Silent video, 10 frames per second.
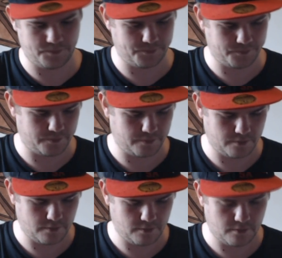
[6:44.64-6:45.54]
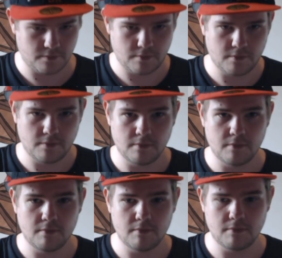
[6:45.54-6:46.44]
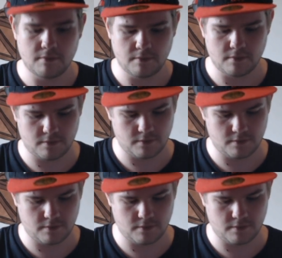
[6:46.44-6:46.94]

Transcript: Nothing is said.